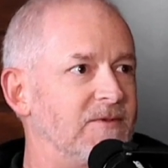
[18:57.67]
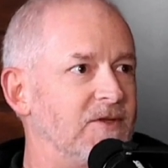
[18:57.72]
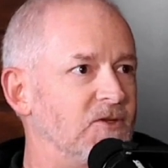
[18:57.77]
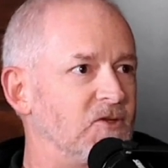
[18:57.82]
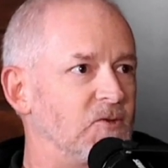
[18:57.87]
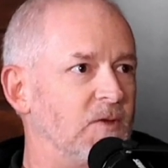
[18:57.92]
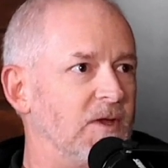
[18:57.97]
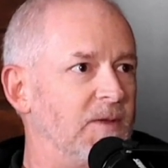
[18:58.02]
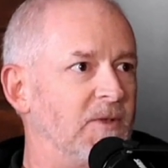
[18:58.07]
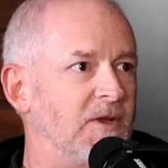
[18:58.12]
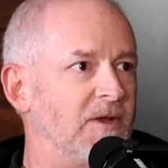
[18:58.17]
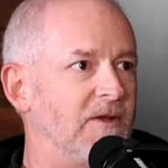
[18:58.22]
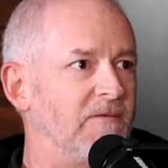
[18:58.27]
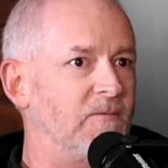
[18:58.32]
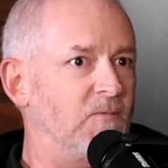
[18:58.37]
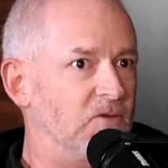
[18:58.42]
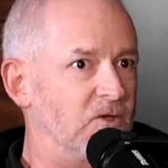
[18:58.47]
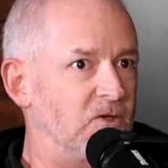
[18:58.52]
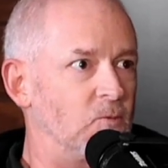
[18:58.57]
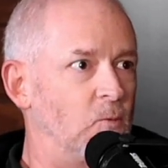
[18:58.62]
treatment of
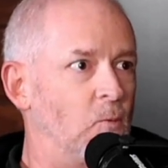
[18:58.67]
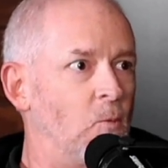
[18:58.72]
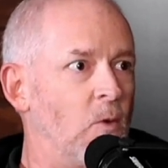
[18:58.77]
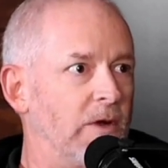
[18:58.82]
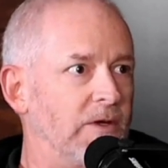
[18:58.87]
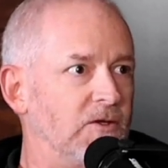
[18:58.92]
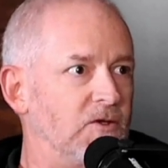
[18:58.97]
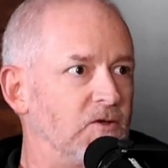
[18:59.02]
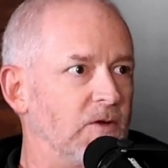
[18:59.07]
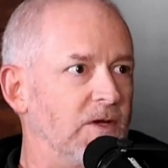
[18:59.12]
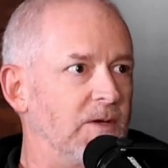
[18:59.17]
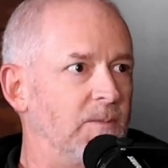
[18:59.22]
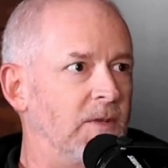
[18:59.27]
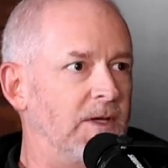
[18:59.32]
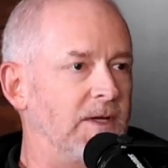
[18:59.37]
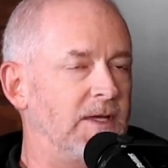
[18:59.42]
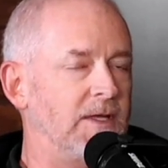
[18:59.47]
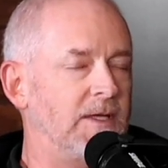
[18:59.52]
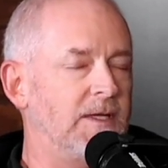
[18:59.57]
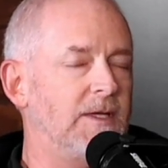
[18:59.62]
just one
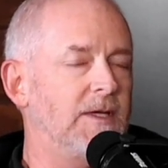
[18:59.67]
treatment.